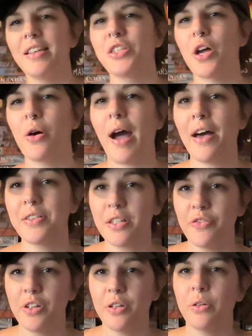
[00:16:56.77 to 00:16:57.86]
So House of
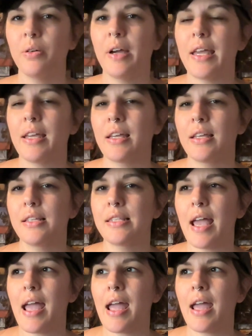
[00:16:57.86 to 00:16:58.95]
Fado is
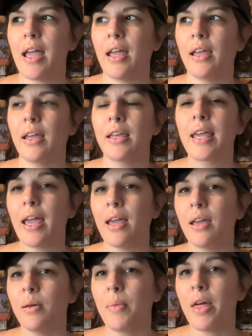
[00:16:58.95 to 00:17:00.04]
a
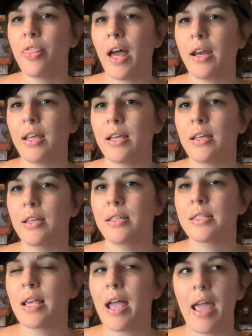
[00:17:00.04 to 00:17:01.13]
game that
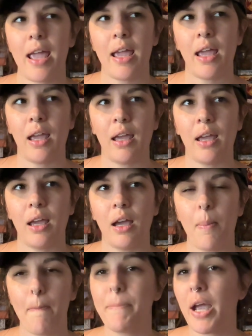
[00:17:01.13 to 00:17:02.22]
is a
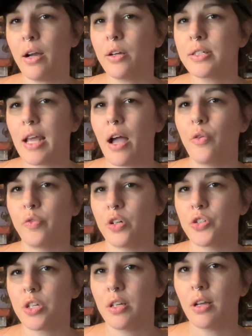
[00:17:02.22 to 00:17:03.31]
pared down
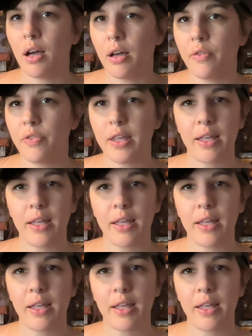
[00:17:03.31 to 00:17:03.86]
version of the